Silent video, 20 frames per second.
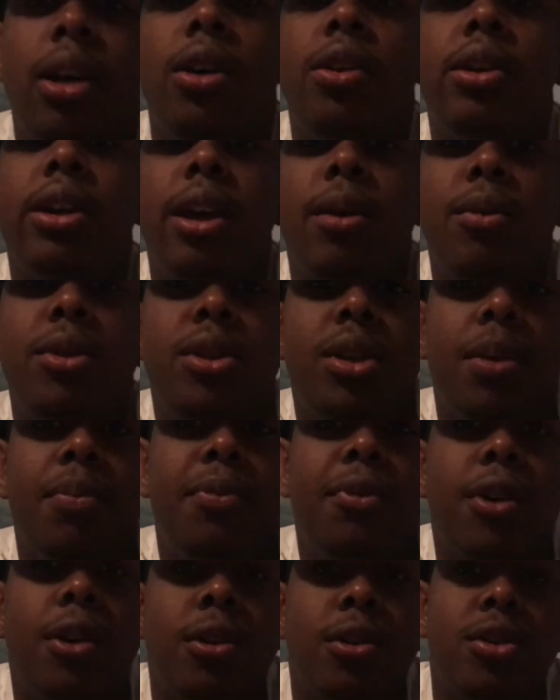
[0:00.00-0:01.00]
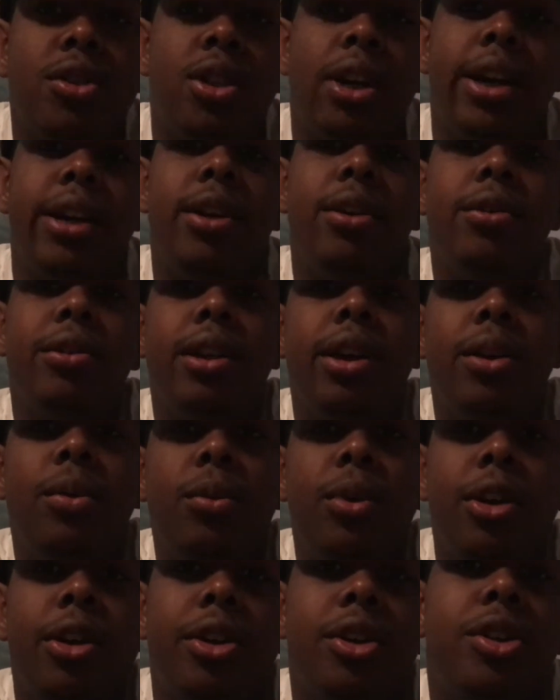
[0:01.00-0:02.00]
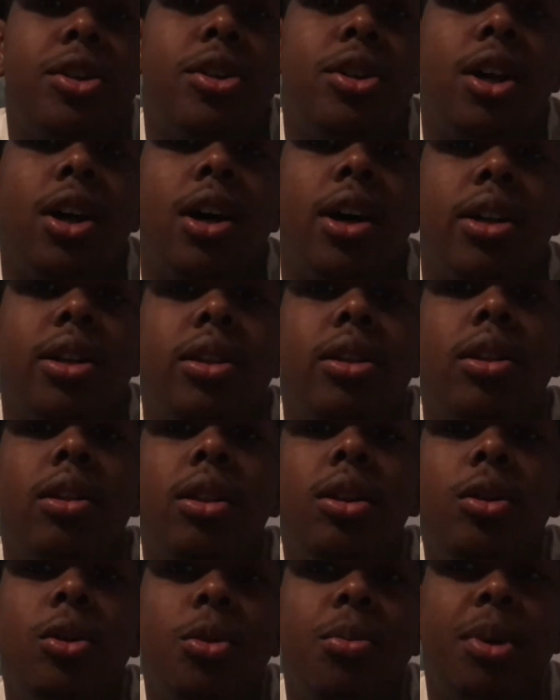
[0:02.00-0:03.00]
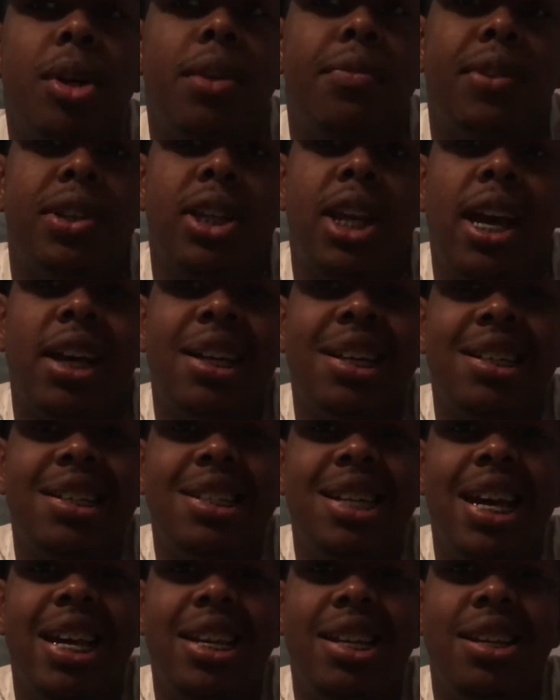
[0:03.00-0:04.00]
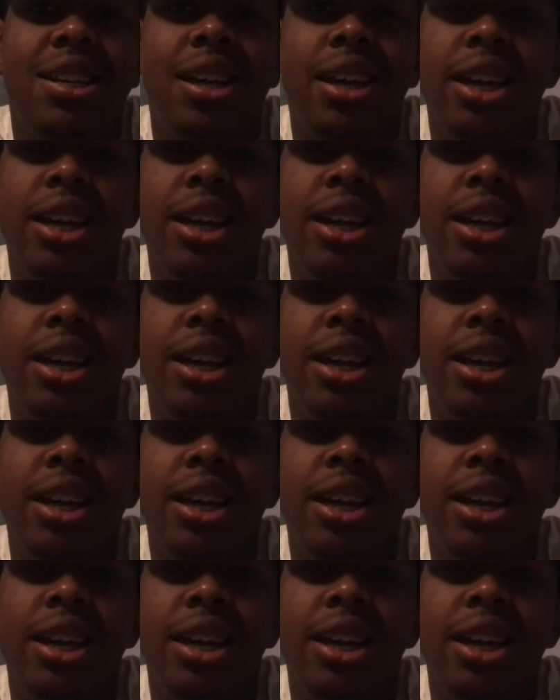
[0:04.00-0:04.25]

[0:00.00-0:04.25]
Okay, what's up, folks? I know that we are just on the loom of Attack on Titan,